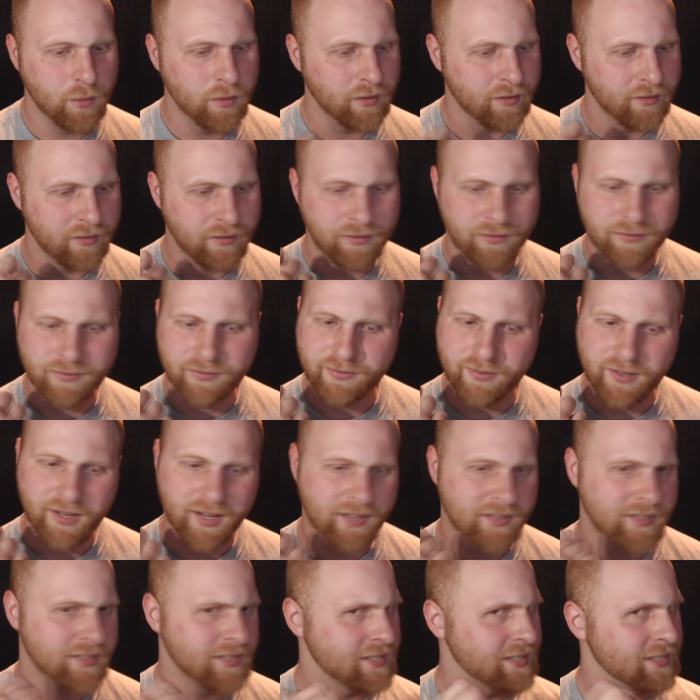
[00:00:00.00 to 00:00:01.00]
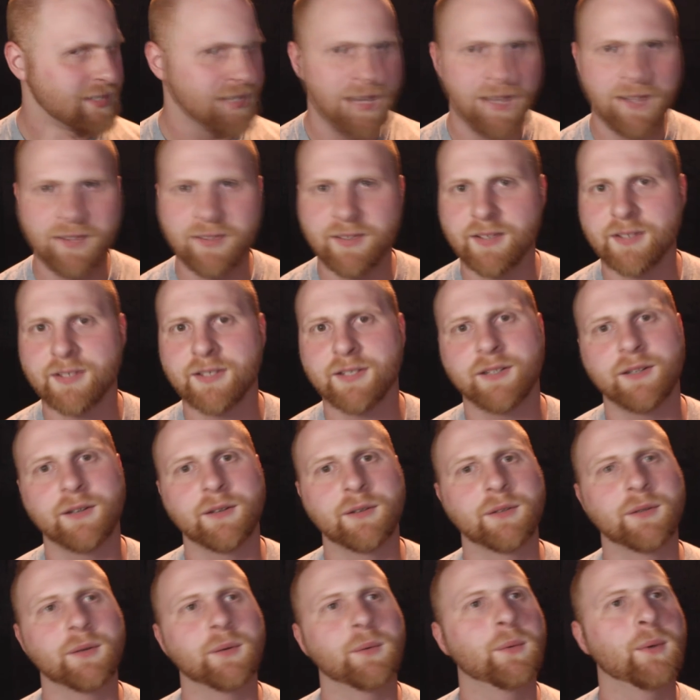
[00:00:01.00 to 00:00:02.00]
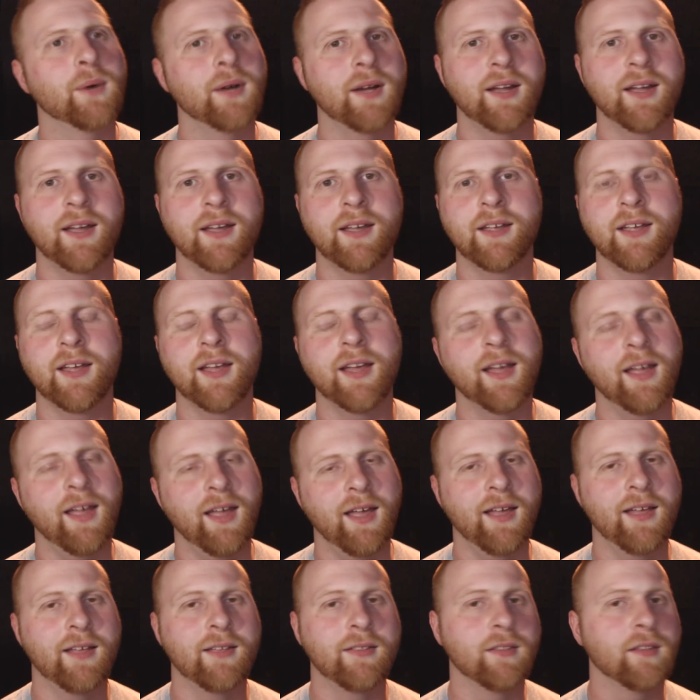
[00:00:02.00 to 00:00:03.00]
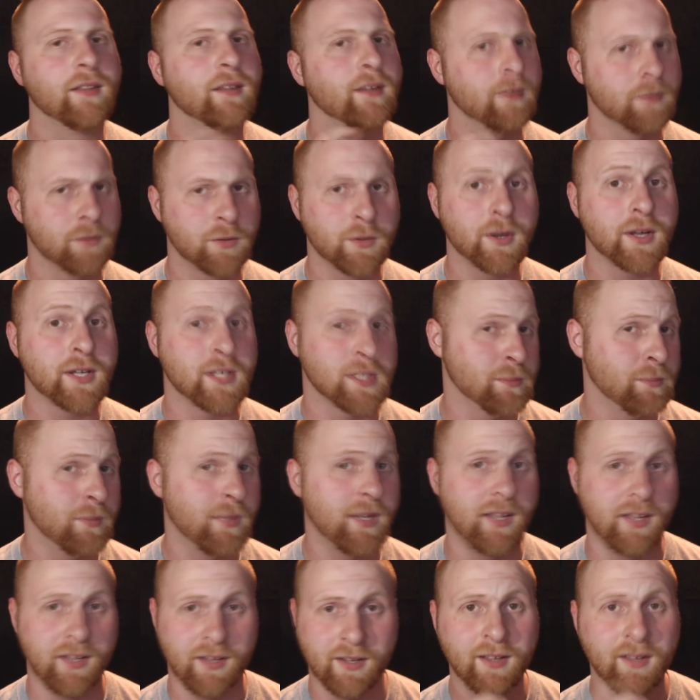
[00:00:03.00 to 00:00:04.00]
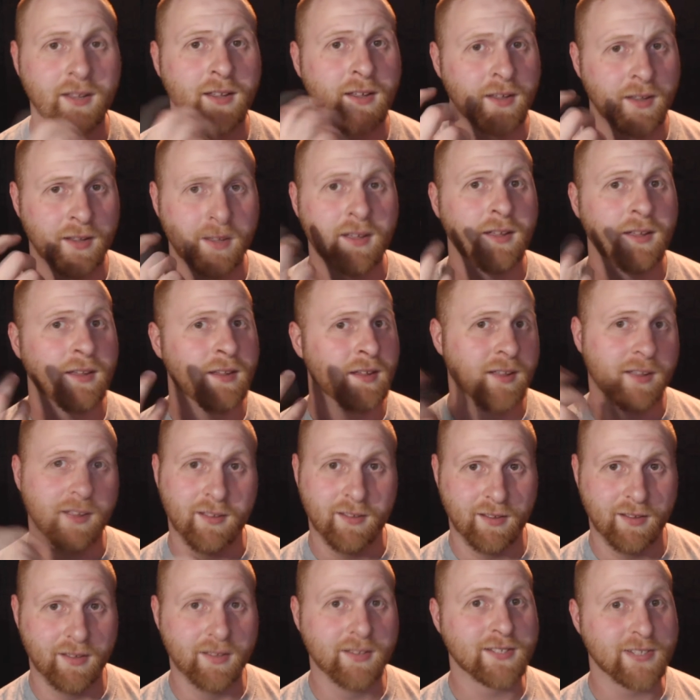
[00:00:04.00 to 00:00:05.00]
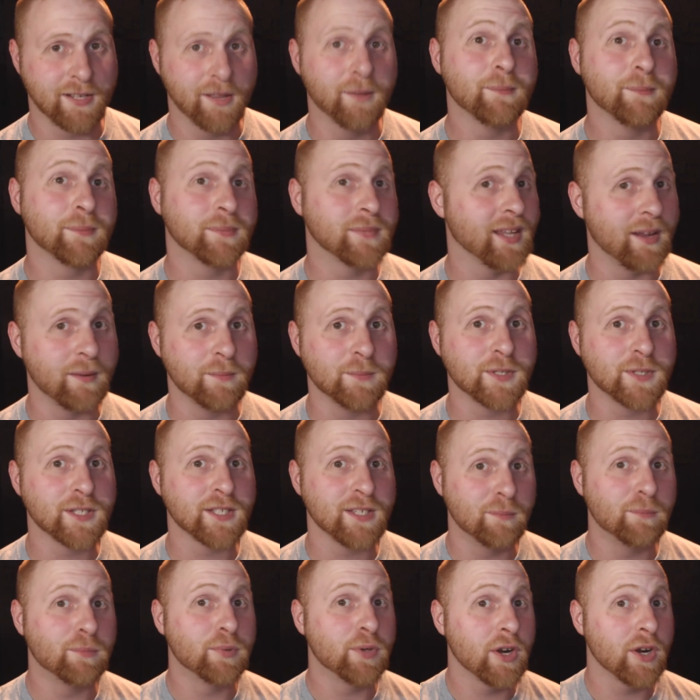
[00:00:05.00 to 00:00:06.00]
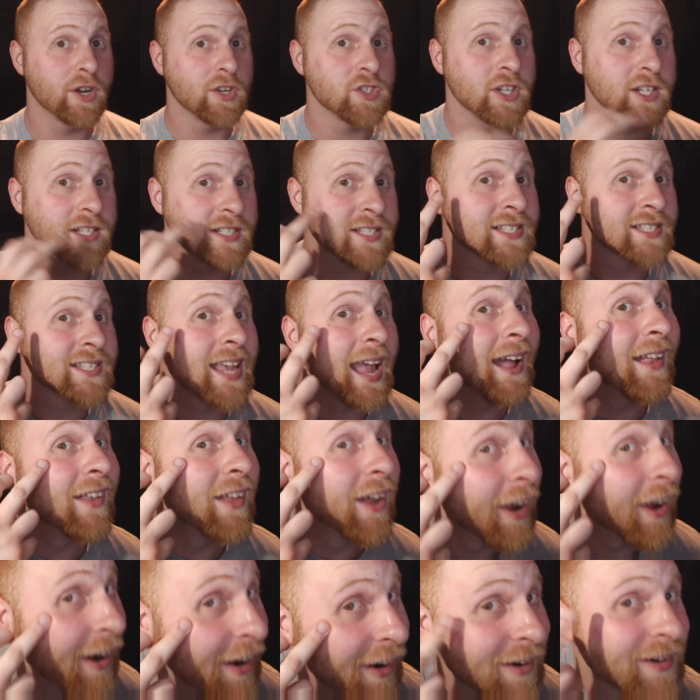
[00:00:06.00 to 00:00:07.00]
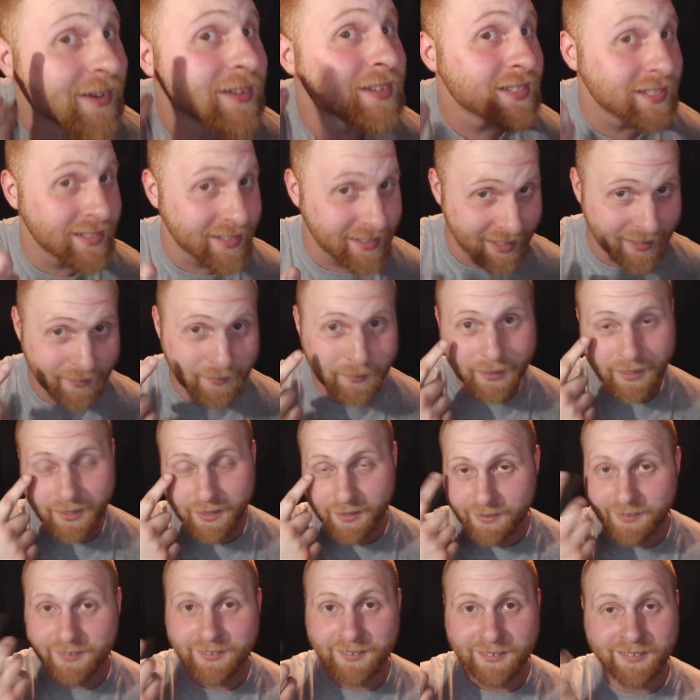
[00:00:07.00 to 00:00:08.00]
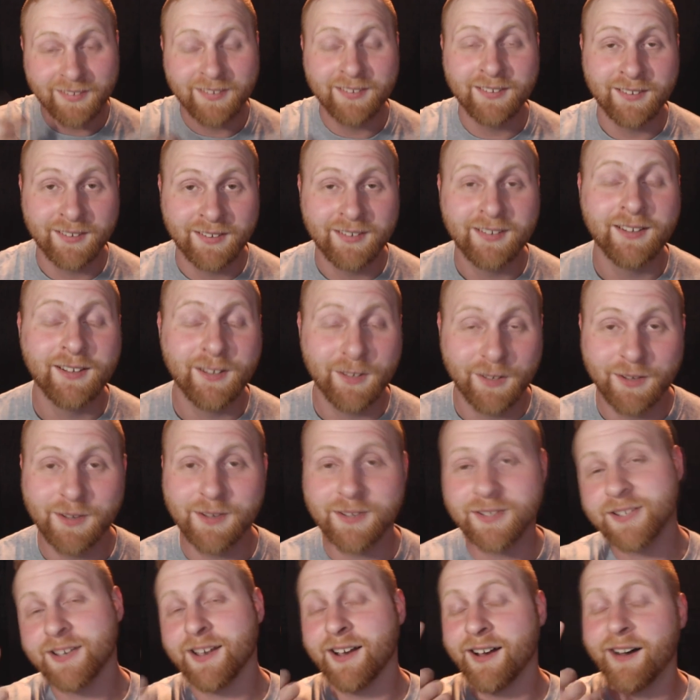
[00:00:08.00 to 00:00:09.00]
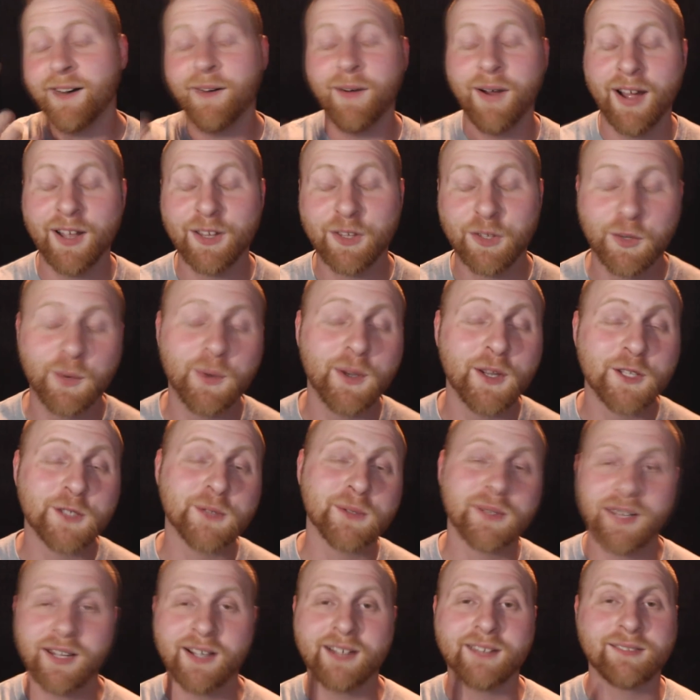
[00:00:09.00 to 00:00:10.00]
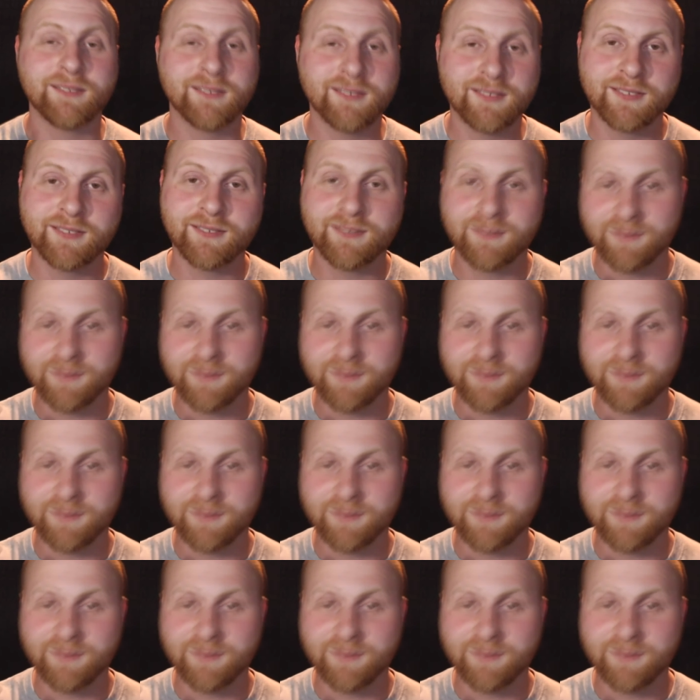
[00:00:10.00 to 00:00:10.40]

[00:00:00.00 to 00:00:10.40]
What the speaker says: you will find sadness along the way. And trust me, sometimes some projects kind of hurts. I mean, you saw how I twitch when I